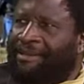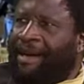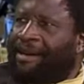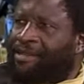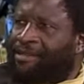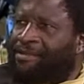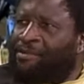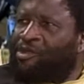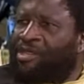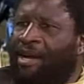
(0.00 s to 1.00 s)
artists,
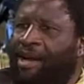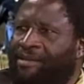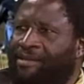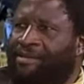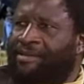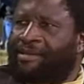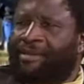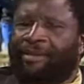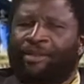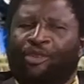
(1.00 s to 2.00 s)
music artists,
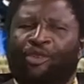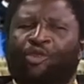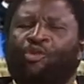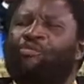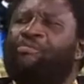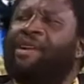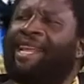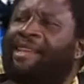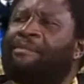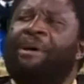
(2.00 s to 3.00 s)
you know, who
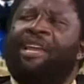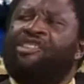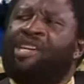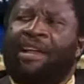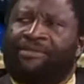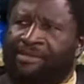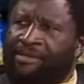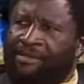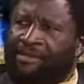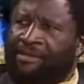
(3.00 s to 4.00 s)
break by chance.
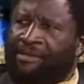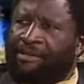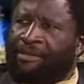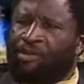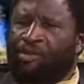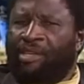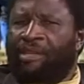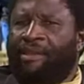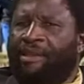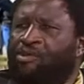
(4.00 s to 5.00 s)
You
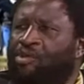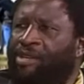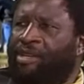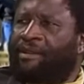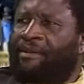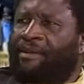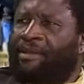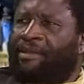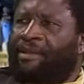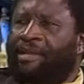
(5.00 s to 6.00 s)
hear their story
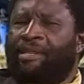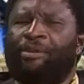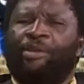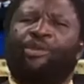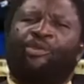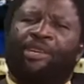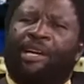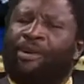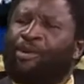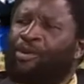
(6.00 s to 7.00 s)
that they went to an
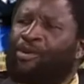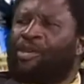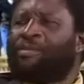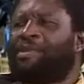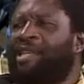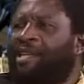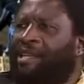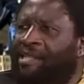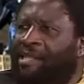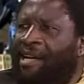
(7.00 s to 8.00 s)
uncle who was playing a
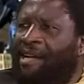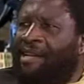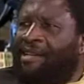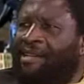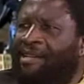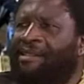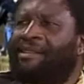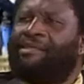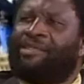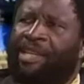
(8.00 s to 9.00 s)
guitar and
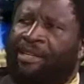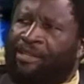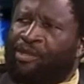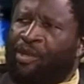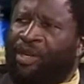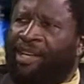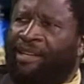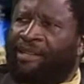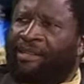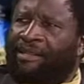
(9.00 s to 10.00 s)
then they started
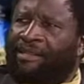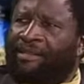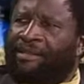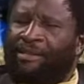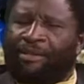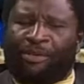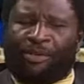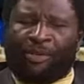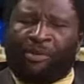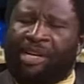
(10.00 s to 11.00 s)
joining.
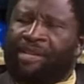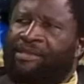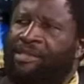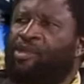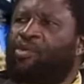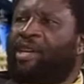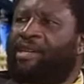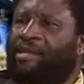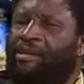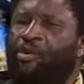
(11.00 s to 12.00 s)
We want a
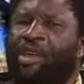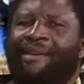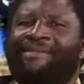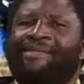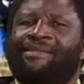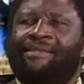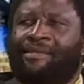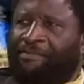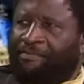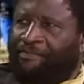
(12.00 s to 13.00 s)
situation where the
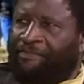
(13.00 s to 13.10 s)
system